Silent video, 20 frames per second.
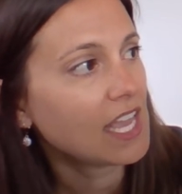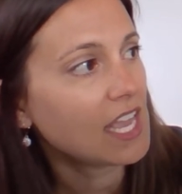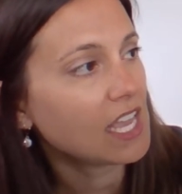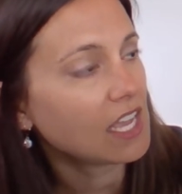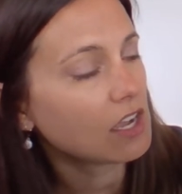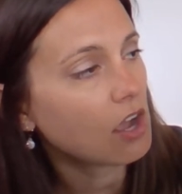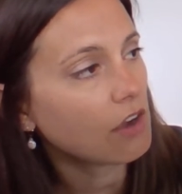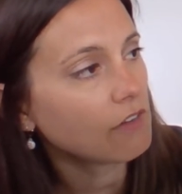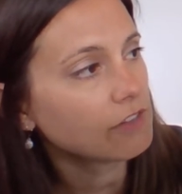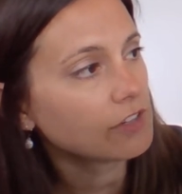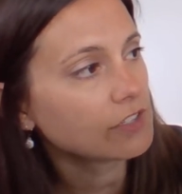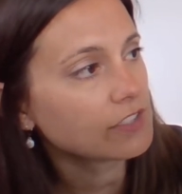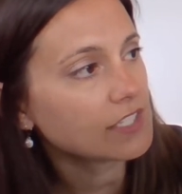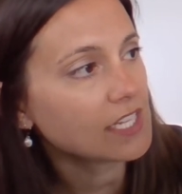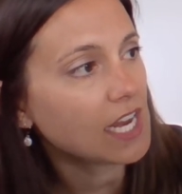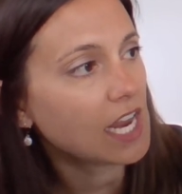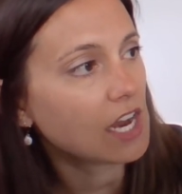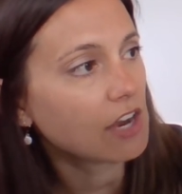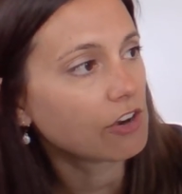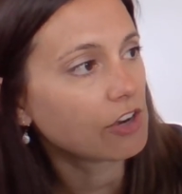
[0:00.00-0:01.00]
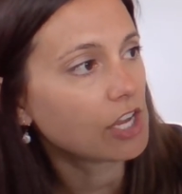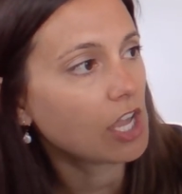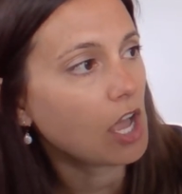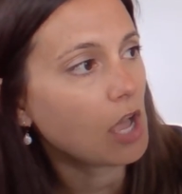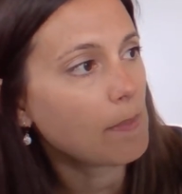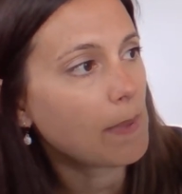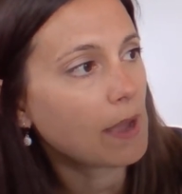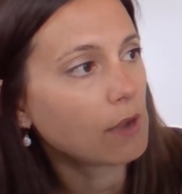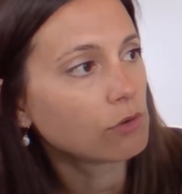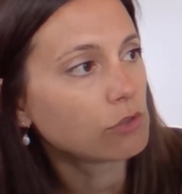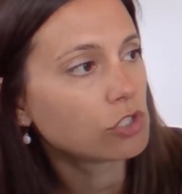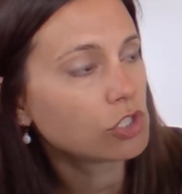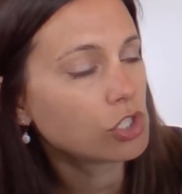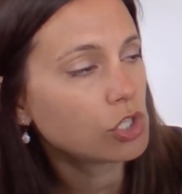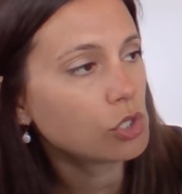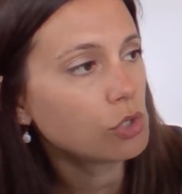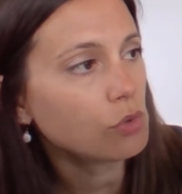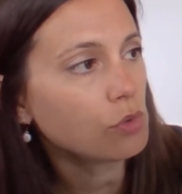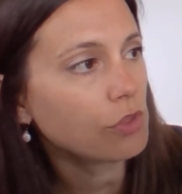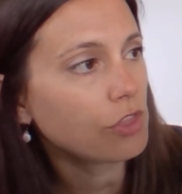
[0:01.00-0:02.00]
It covers an area about
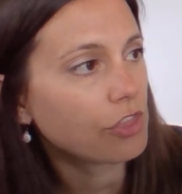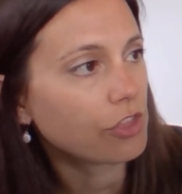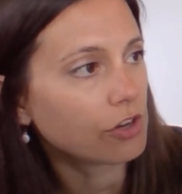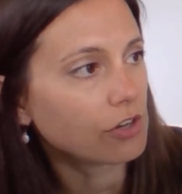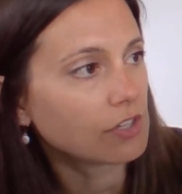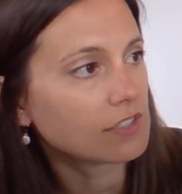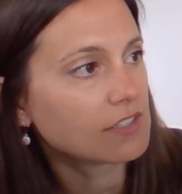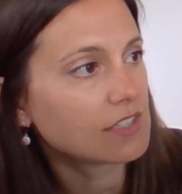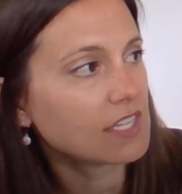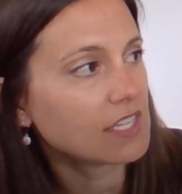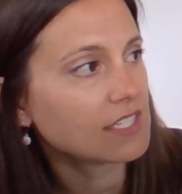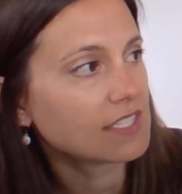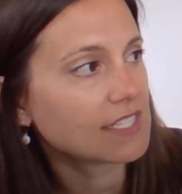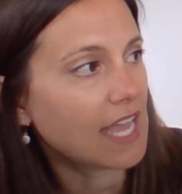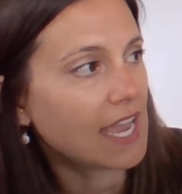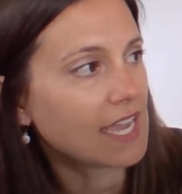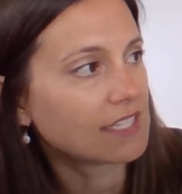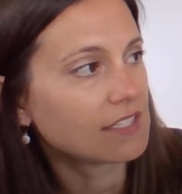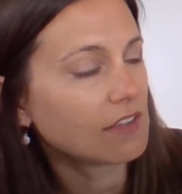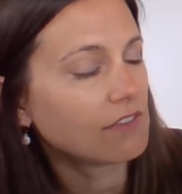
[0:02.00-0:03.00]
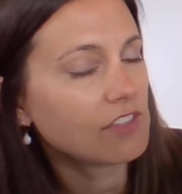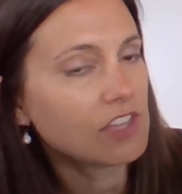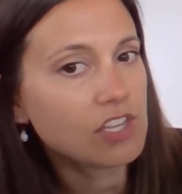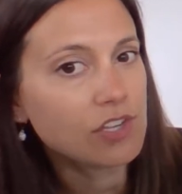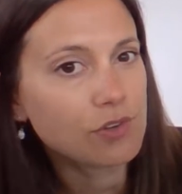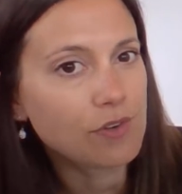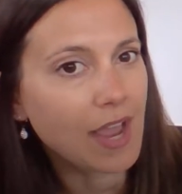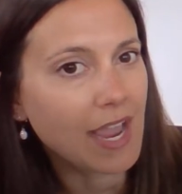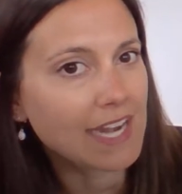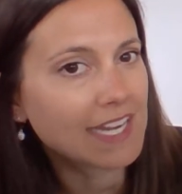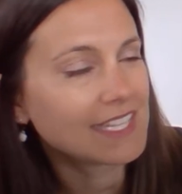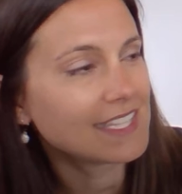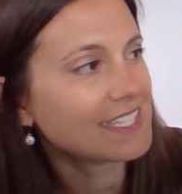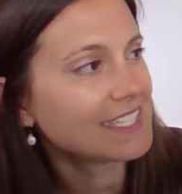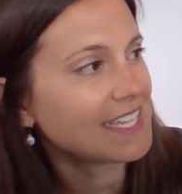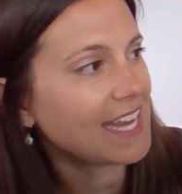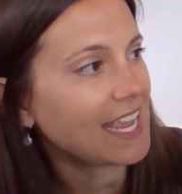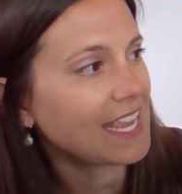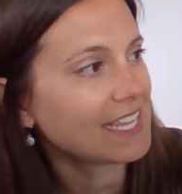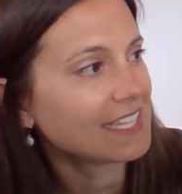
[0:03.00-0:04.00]
two thirds the size of the United
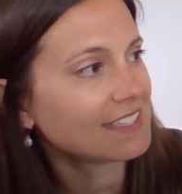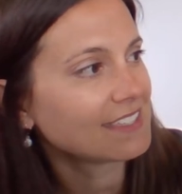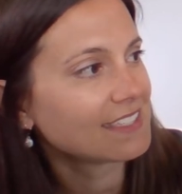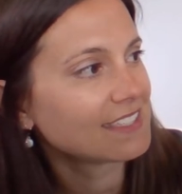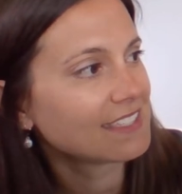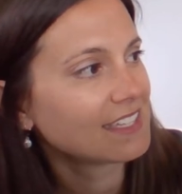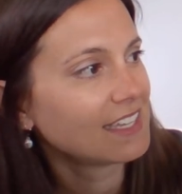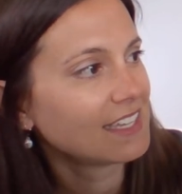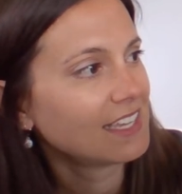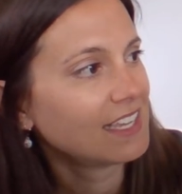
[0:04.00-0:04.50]
States.